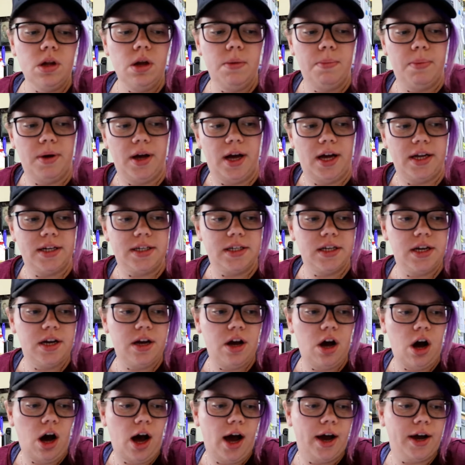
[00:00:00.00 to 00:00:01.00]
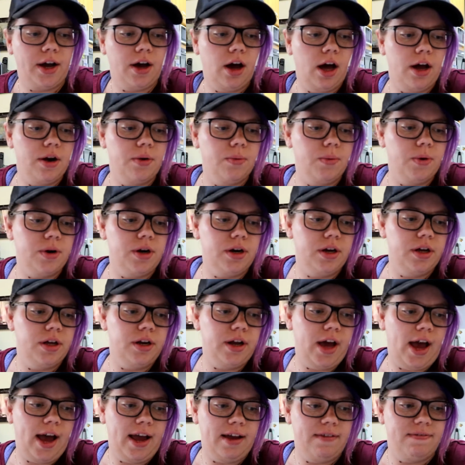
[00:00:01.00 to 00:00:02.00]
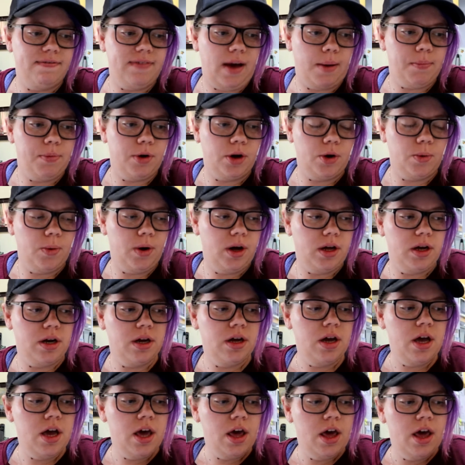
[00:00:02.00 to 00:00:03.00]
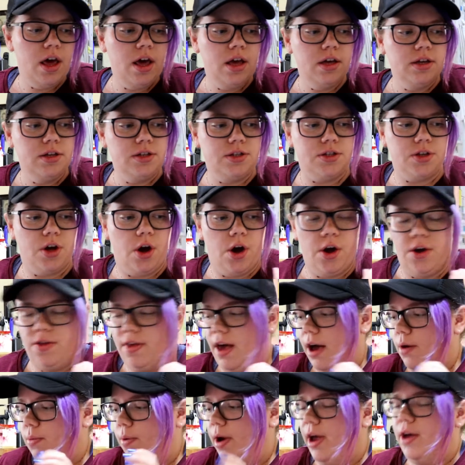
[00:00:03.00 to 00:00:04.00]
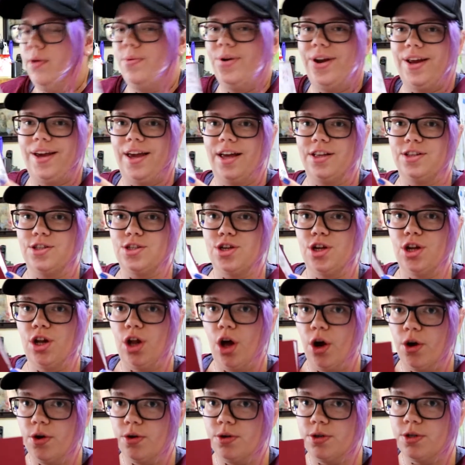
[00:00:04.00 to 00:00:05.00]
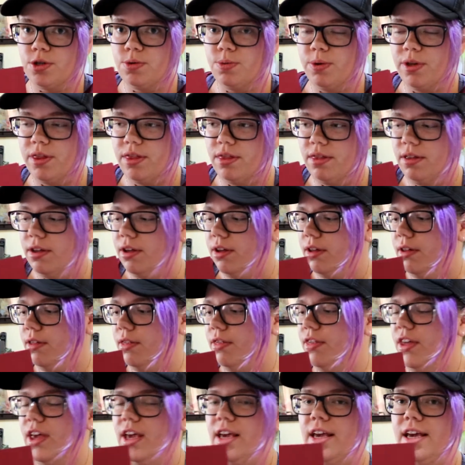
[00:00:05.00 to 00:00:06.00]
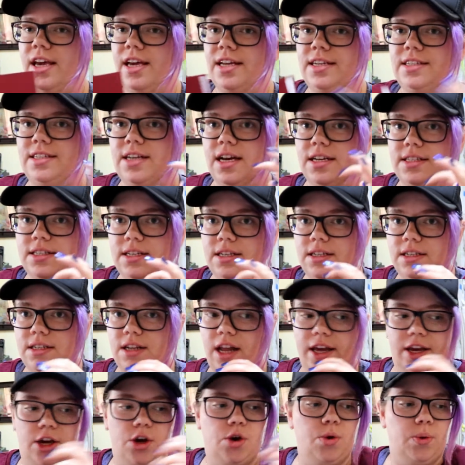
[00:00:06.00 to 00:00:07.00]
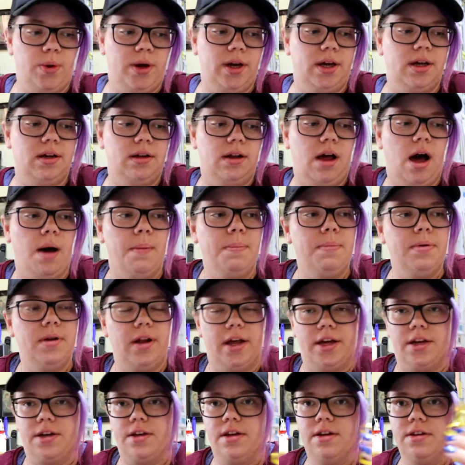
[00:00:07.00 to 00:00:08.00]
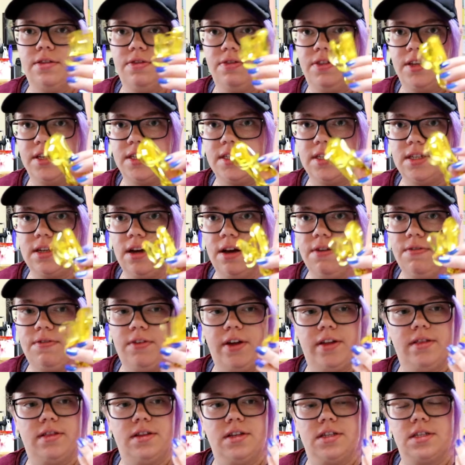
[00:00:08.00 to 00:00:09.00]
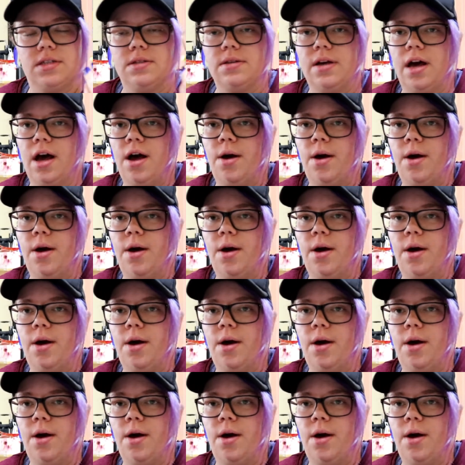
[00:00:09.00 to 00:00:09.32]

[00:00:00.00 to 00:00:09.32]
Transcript: but I kind of wanted a fabric one, so that way when it gets closed with the thing, it doesn't like crinkle up like this stuff, like this,